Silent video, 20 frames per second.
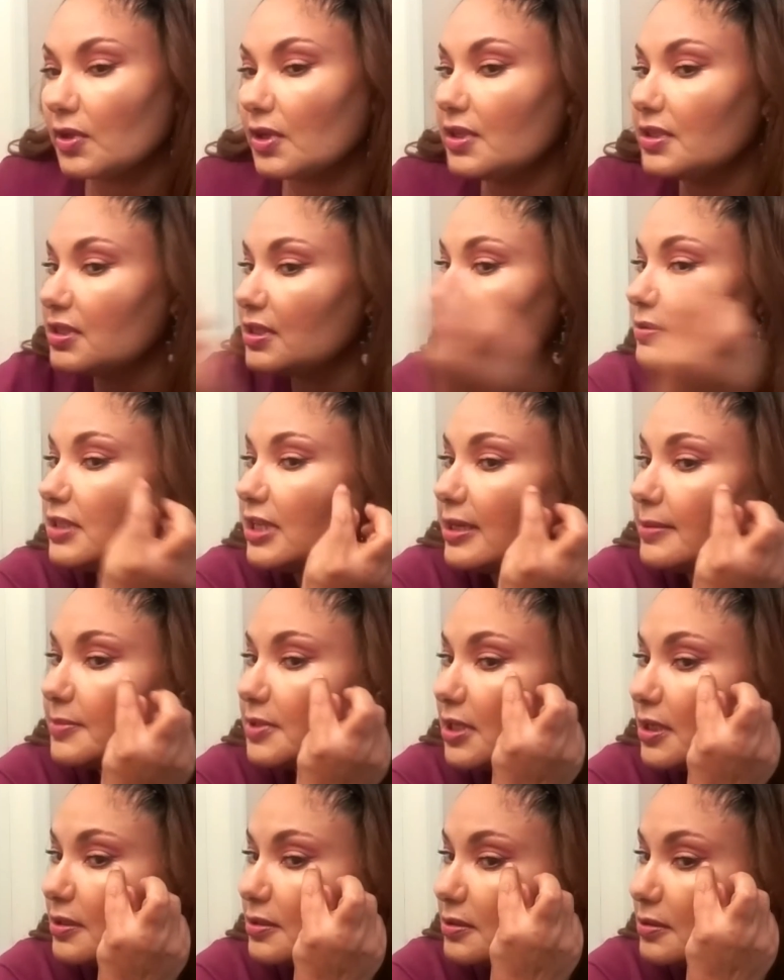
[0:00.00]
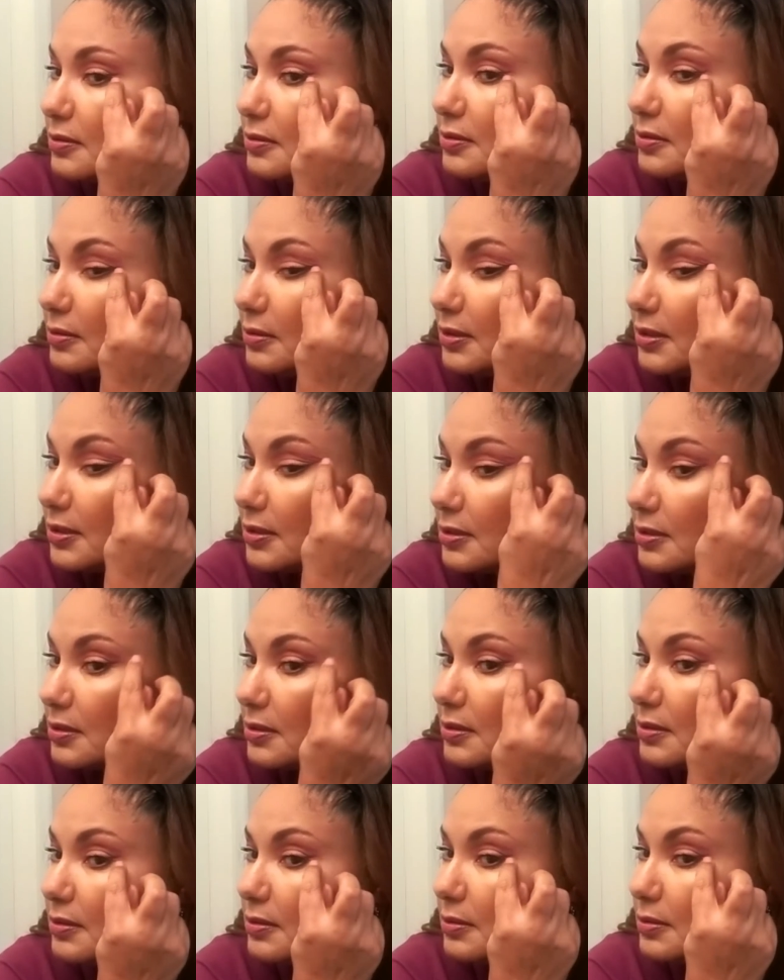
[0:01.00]
Sometimes I also do this,
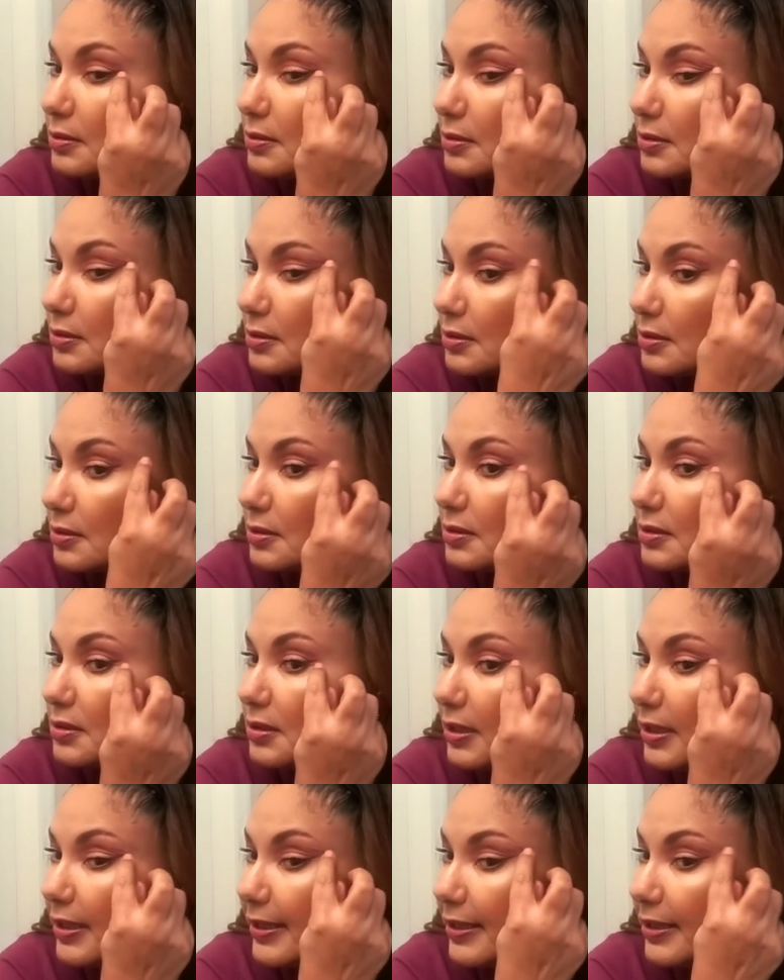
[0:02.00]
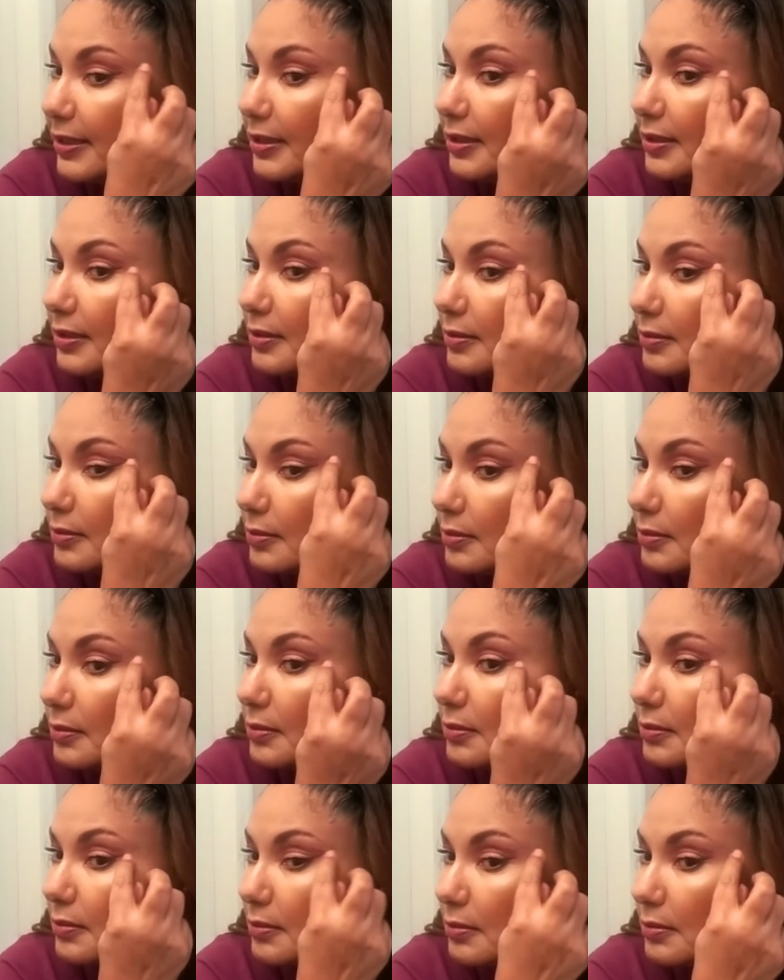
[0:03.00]
just to slant it
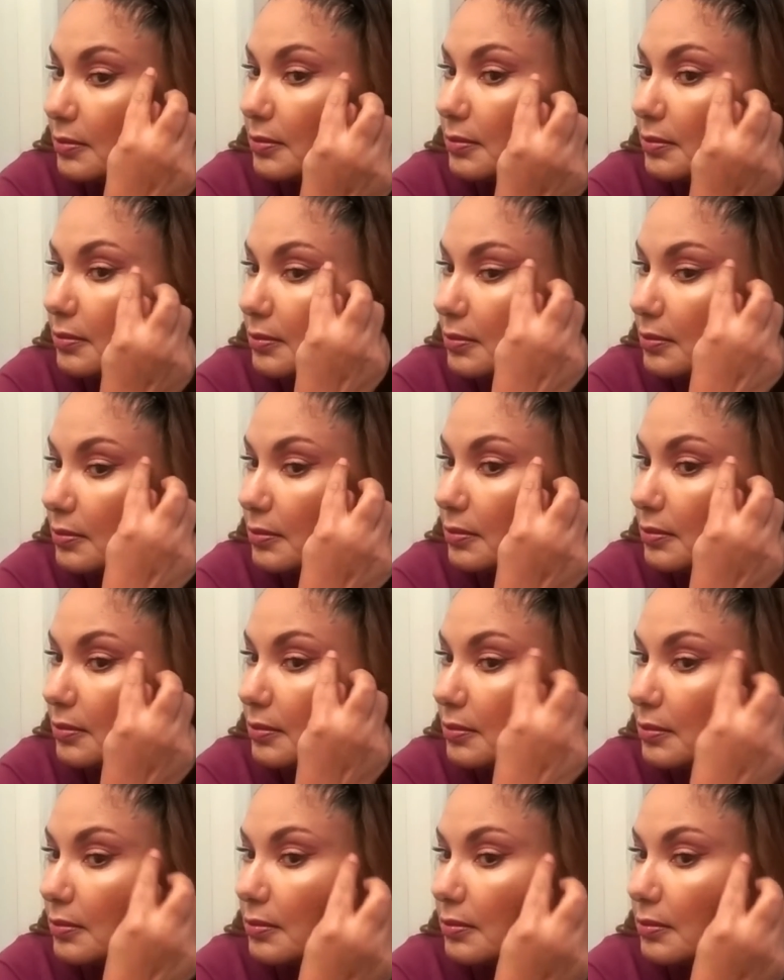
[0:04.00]
a